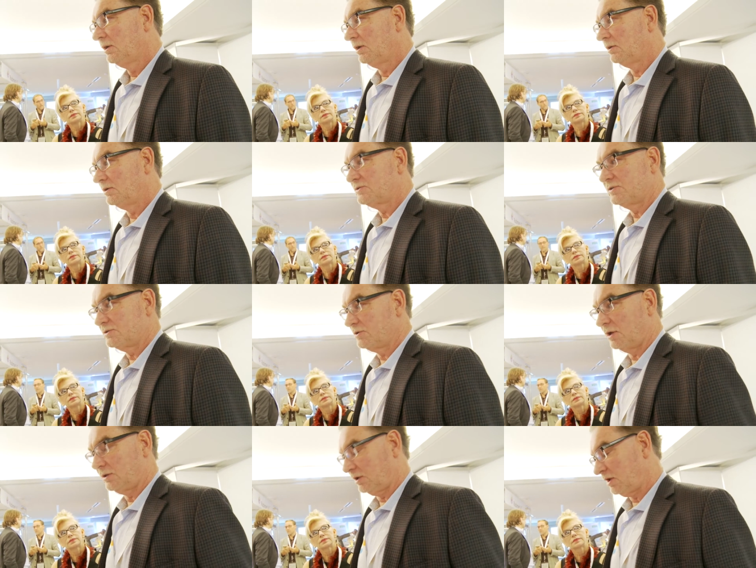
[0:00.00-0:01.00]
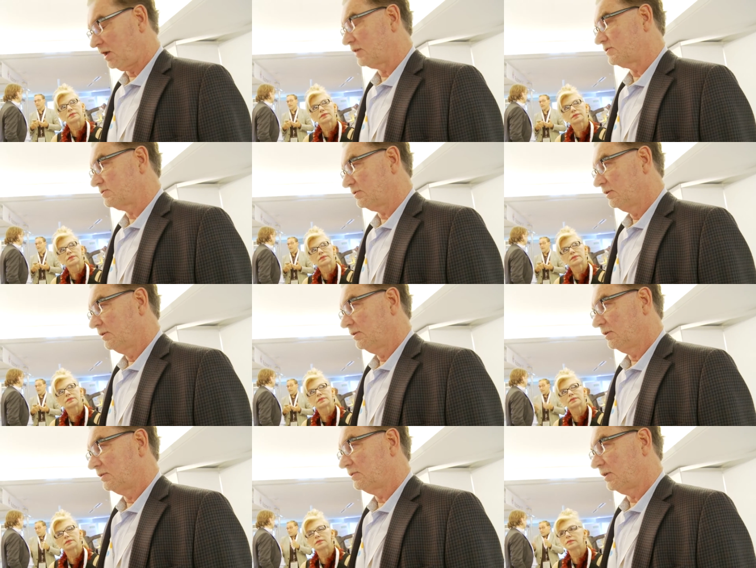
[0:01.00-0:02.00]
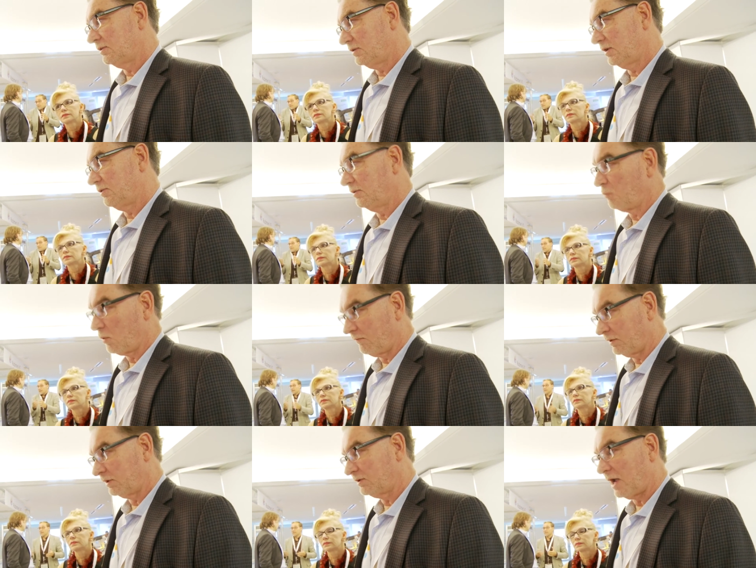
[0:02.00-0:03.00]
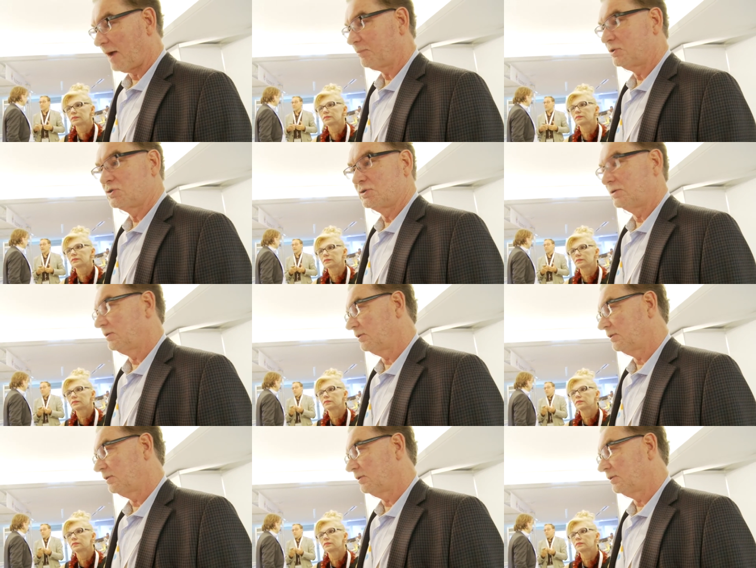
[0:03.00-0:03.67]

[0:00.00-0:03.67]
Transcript: and this is not the case. That, that they are more of an adaptogen,